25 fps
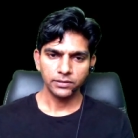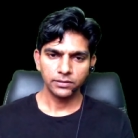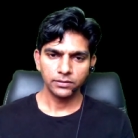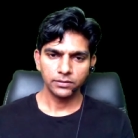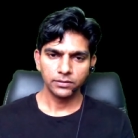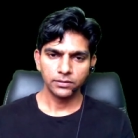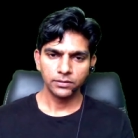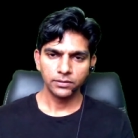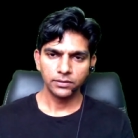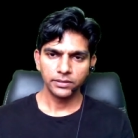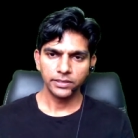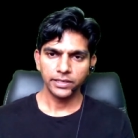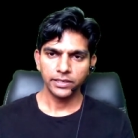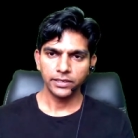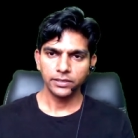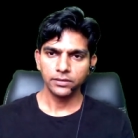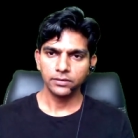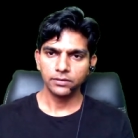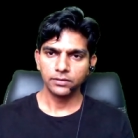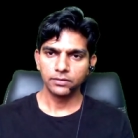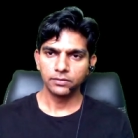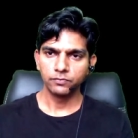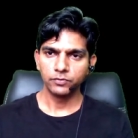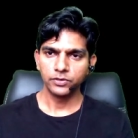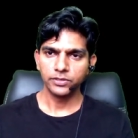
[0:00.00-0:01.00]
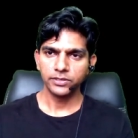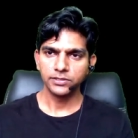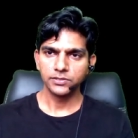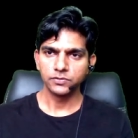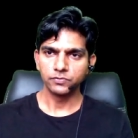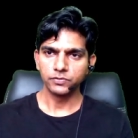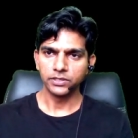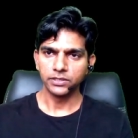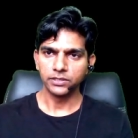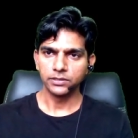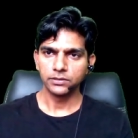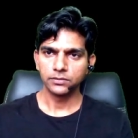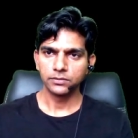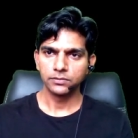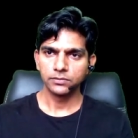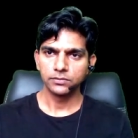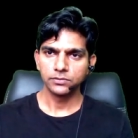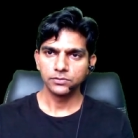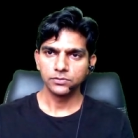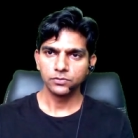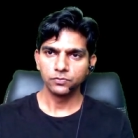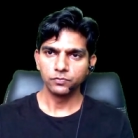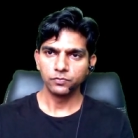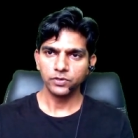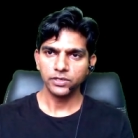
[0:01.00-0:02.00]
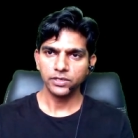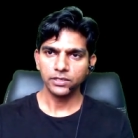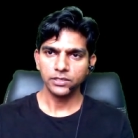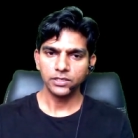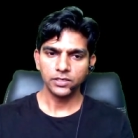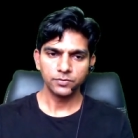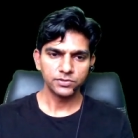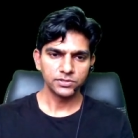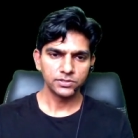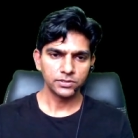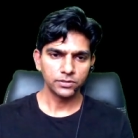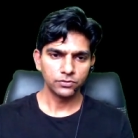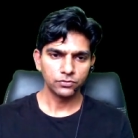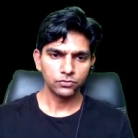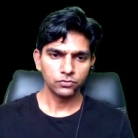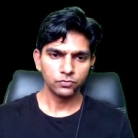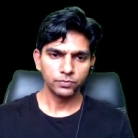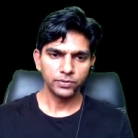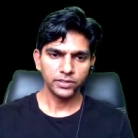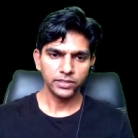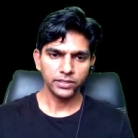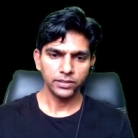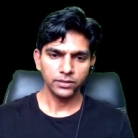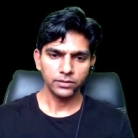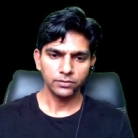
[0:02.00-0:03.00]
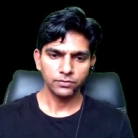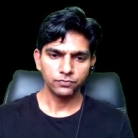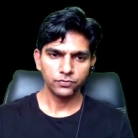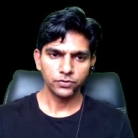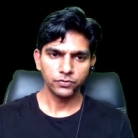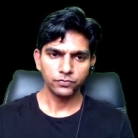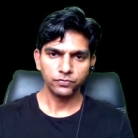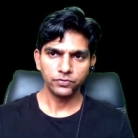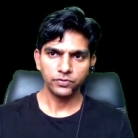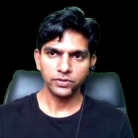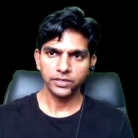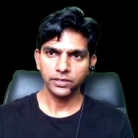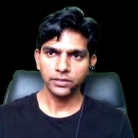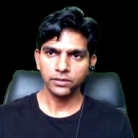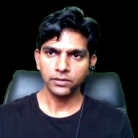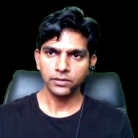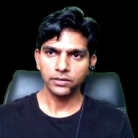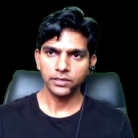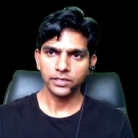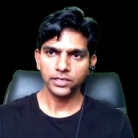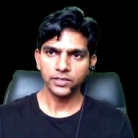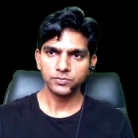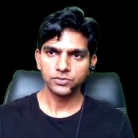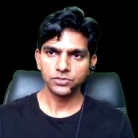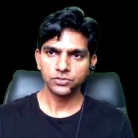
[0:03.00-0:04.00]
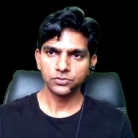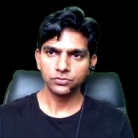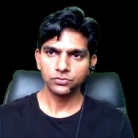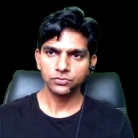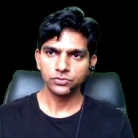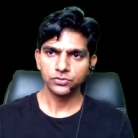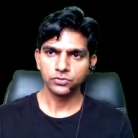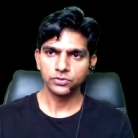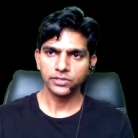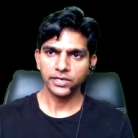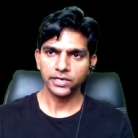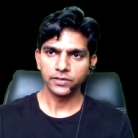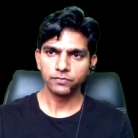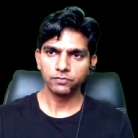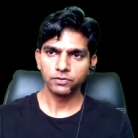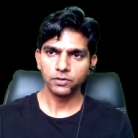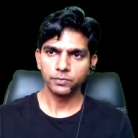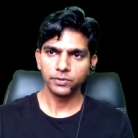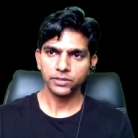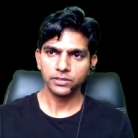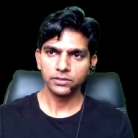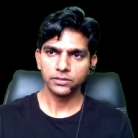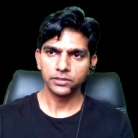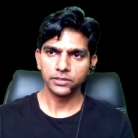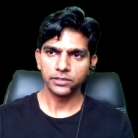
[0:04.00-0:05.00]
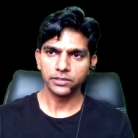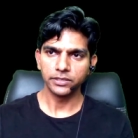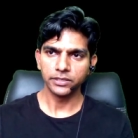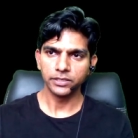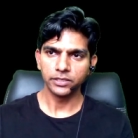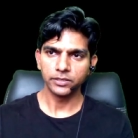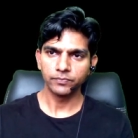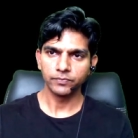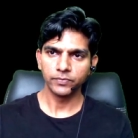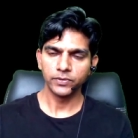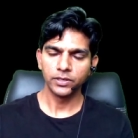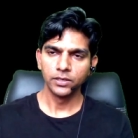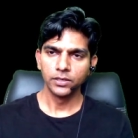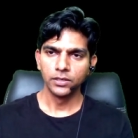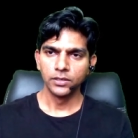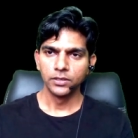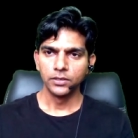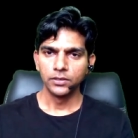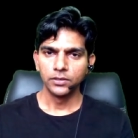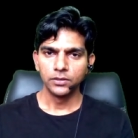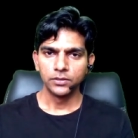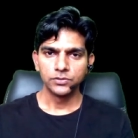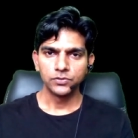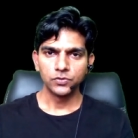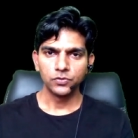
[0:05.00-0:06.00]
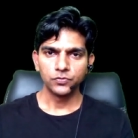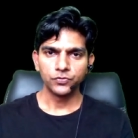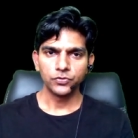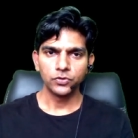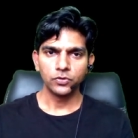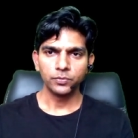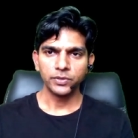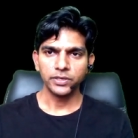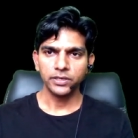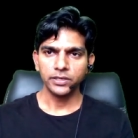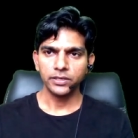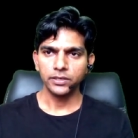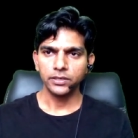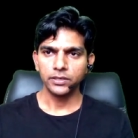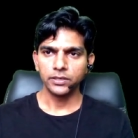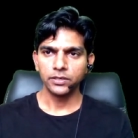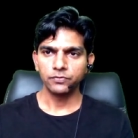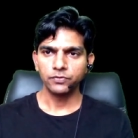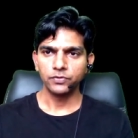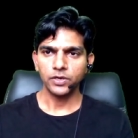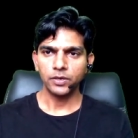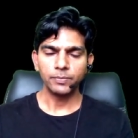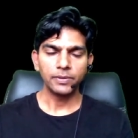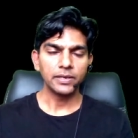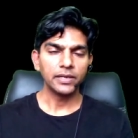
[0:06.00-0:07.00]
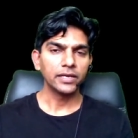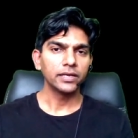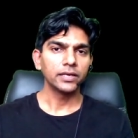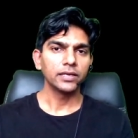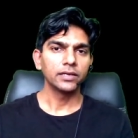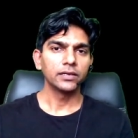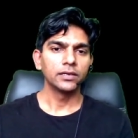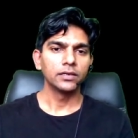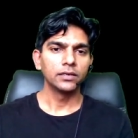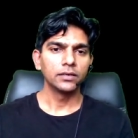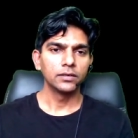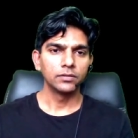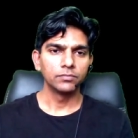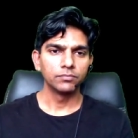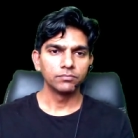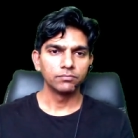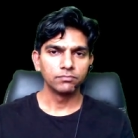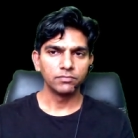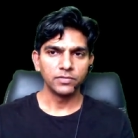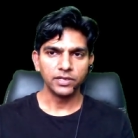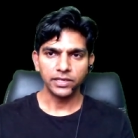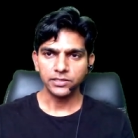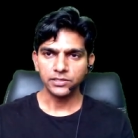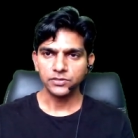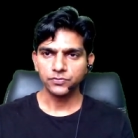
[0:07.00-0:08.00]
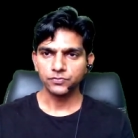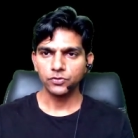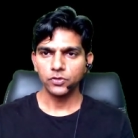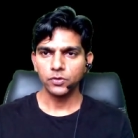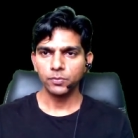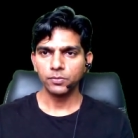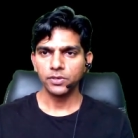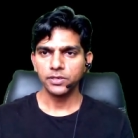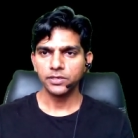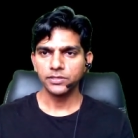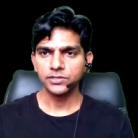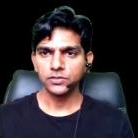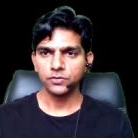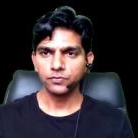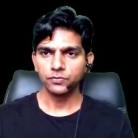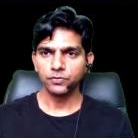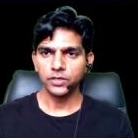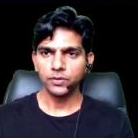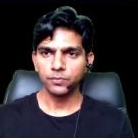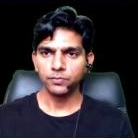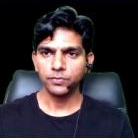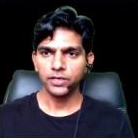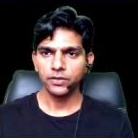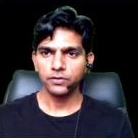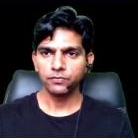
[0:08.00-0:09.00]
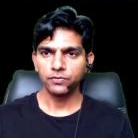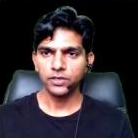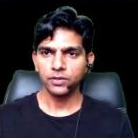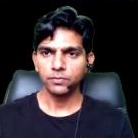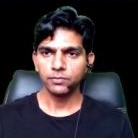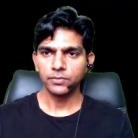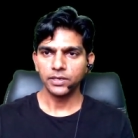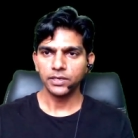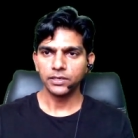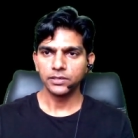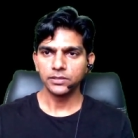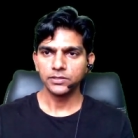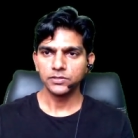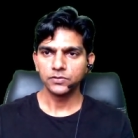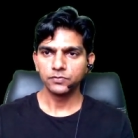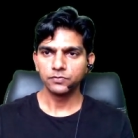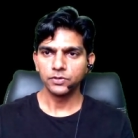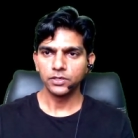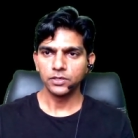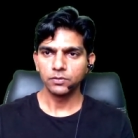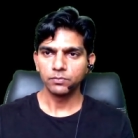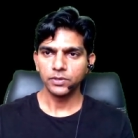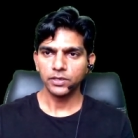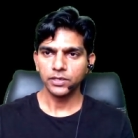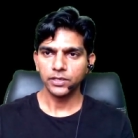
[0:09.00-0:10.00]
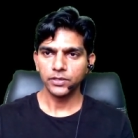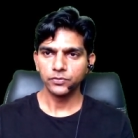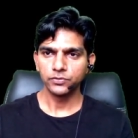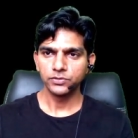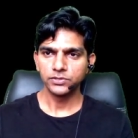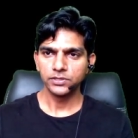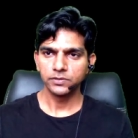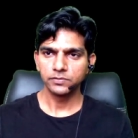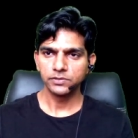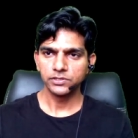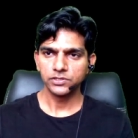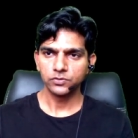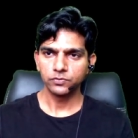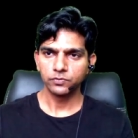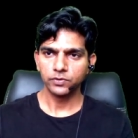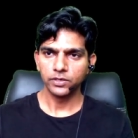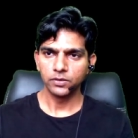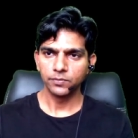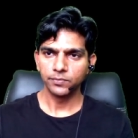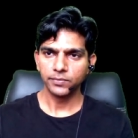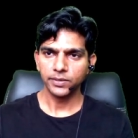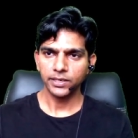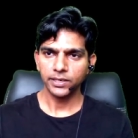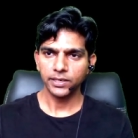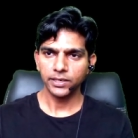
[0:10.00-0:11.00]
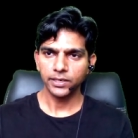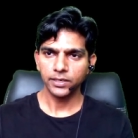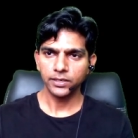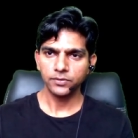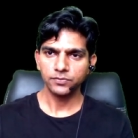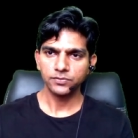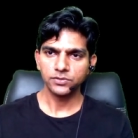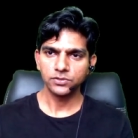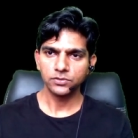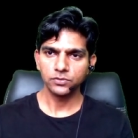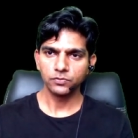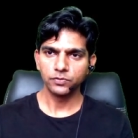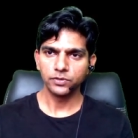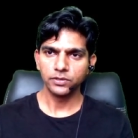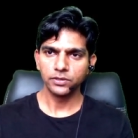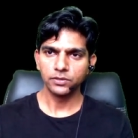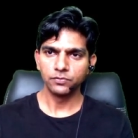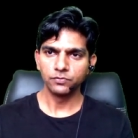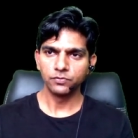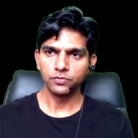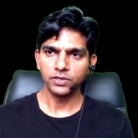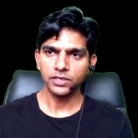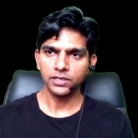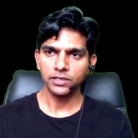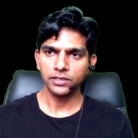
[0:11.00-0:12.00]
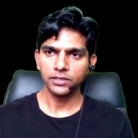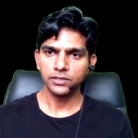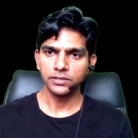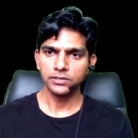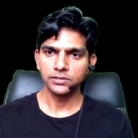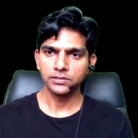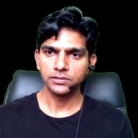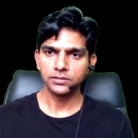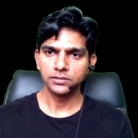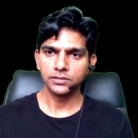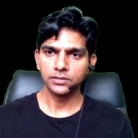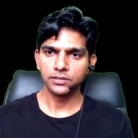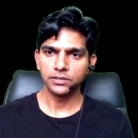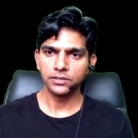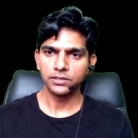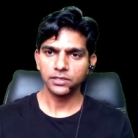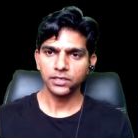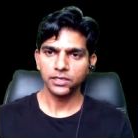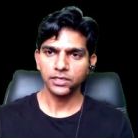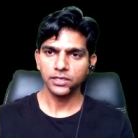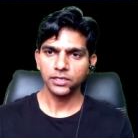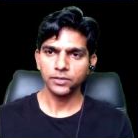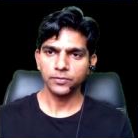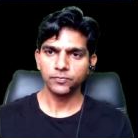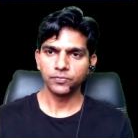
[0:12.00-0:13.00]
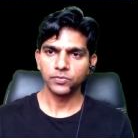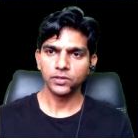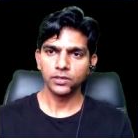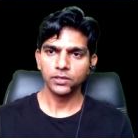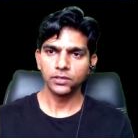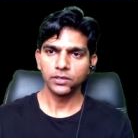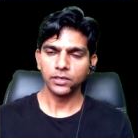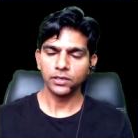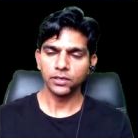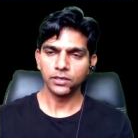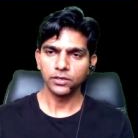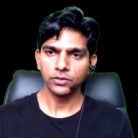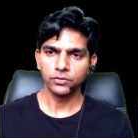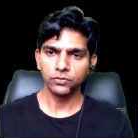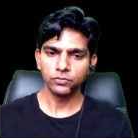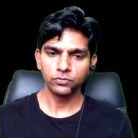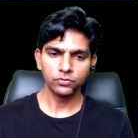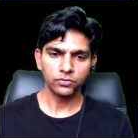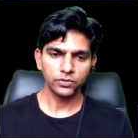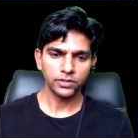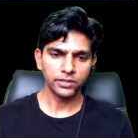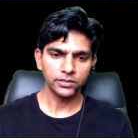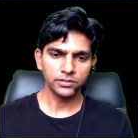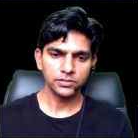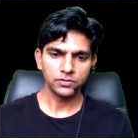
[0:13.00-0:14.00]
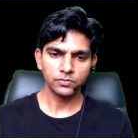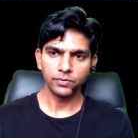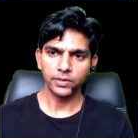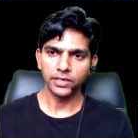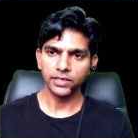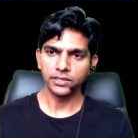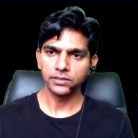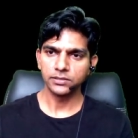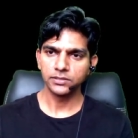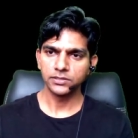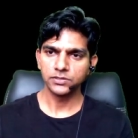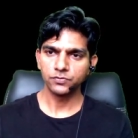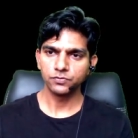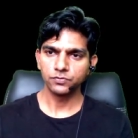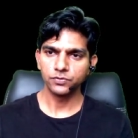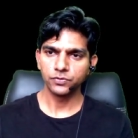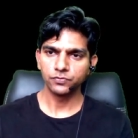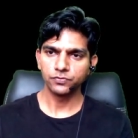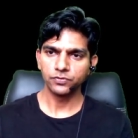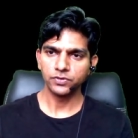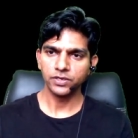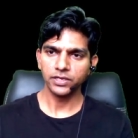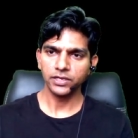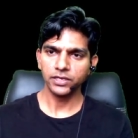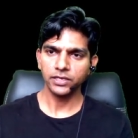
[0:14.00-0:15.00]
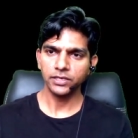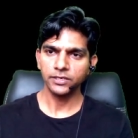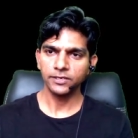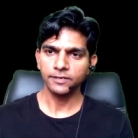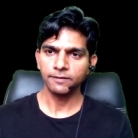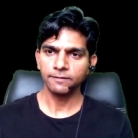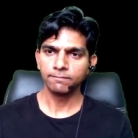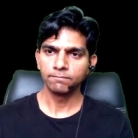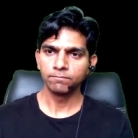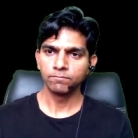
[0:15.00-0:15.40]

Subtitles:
and then what is V? So V comes out to be 15 times 2, so that will be 30. So from here, if you apply lens formula, so 1 by V minus 1 by U is equals to 1 by F. So V is 30 and U is minus 15.